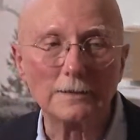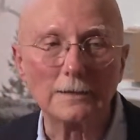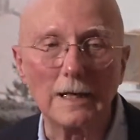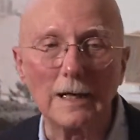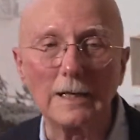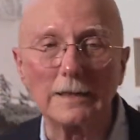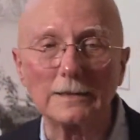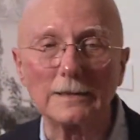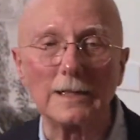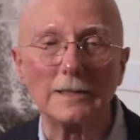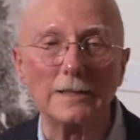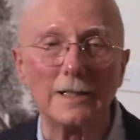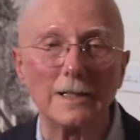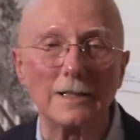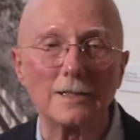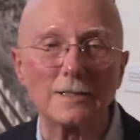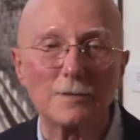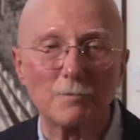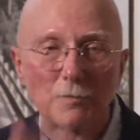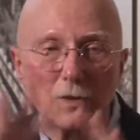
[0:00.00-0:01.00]
I, I think
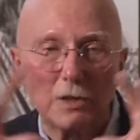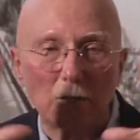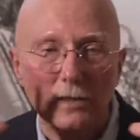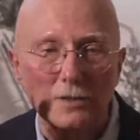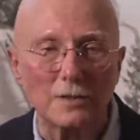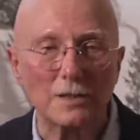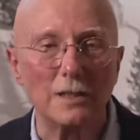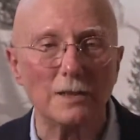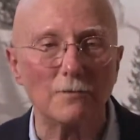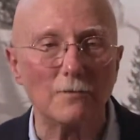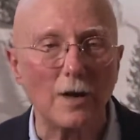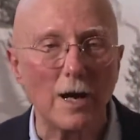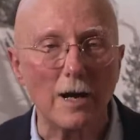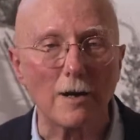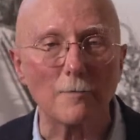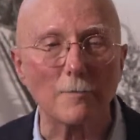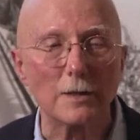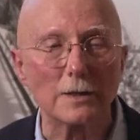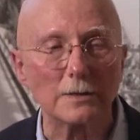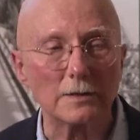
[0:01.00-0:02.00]
is because the
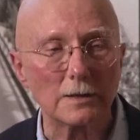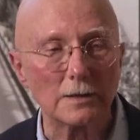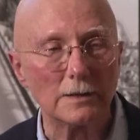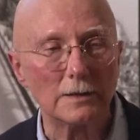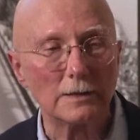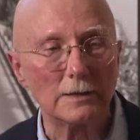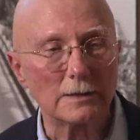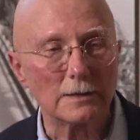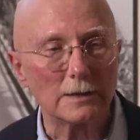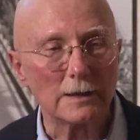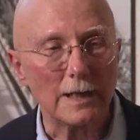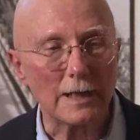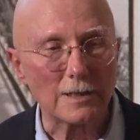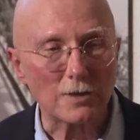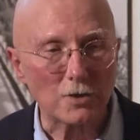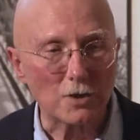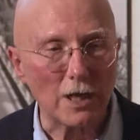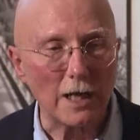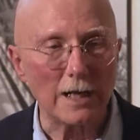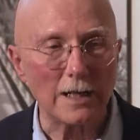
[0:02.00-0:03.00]
environment has
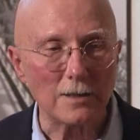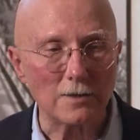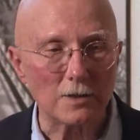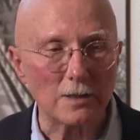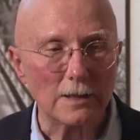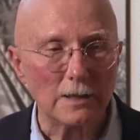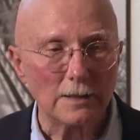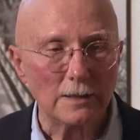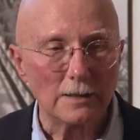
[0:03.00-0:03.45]
changed.